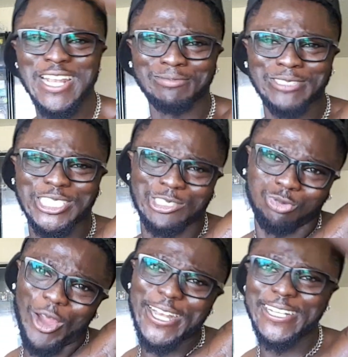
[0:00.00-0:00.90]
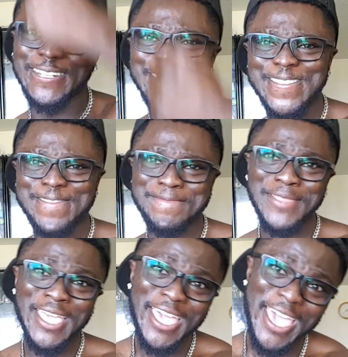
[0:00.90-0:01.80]
I'm shredded
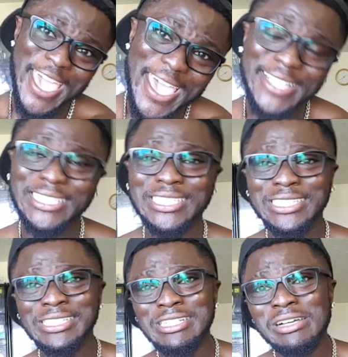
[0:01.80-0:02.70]
as